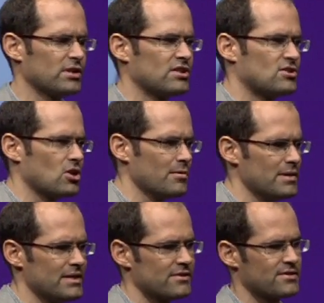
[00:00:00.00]
to
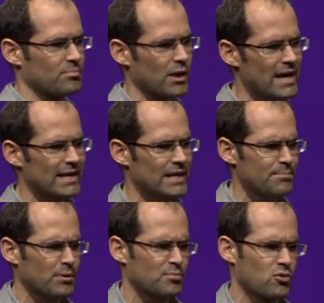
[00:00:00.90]
determine the display and
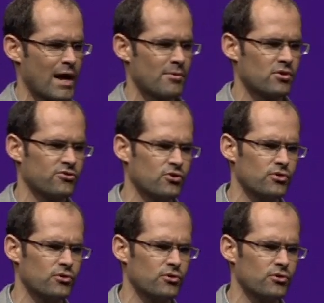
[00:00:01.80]
input parameters